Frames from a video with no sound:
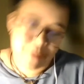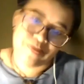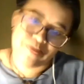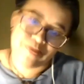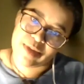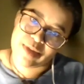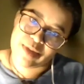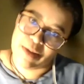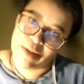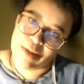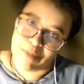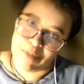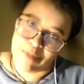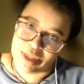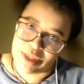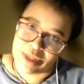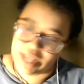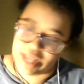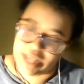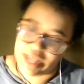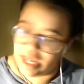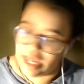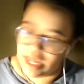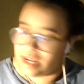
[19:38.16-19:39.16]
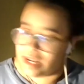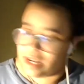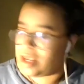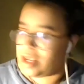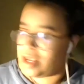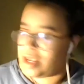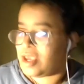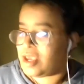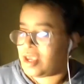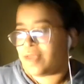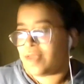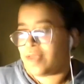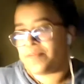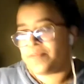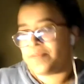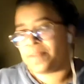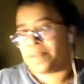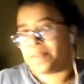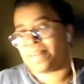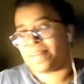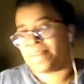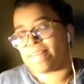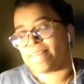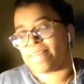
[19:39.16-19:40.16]
But then
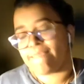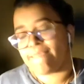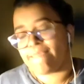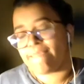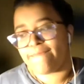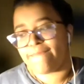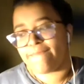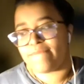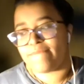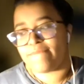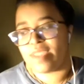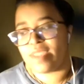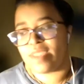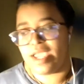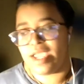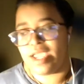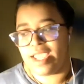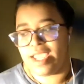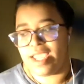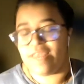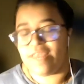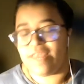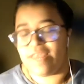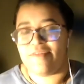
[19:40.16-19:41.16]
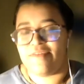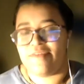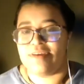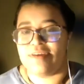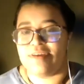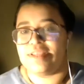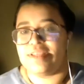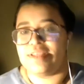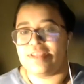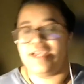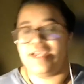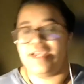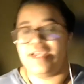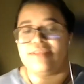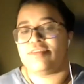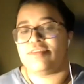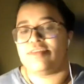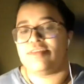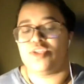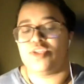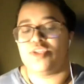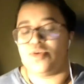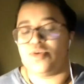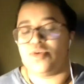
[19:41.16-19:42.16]
again, it feels like the
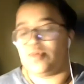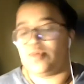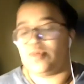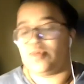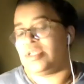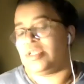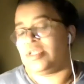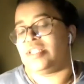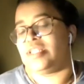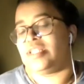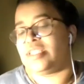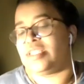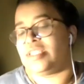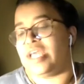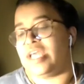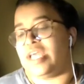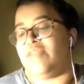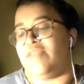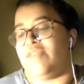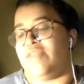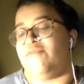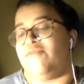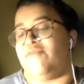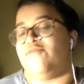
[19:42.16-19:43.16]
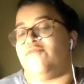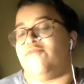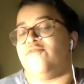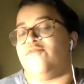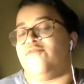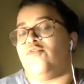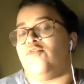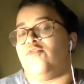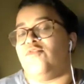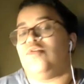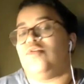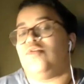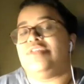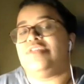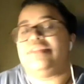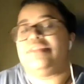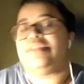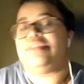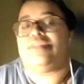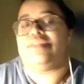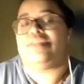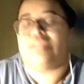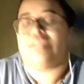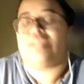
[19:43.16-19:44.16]
two were just kind of
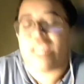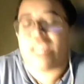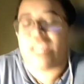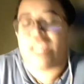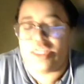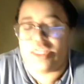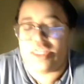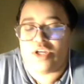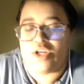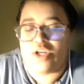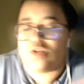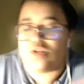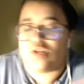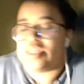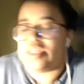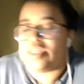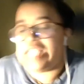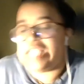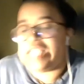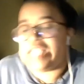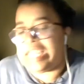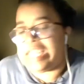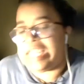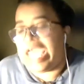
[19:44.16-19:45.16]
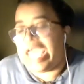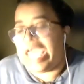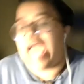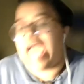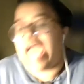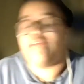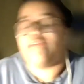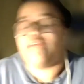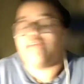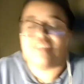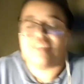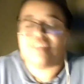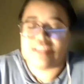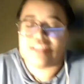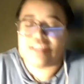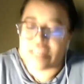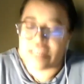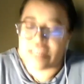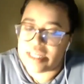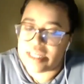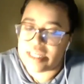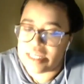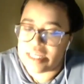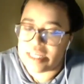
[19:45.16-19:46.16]
forced together so that they could have this
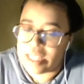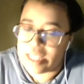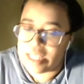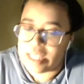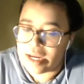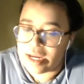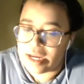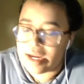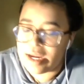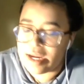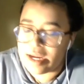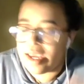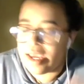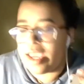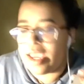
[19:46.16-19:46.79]
scene in there.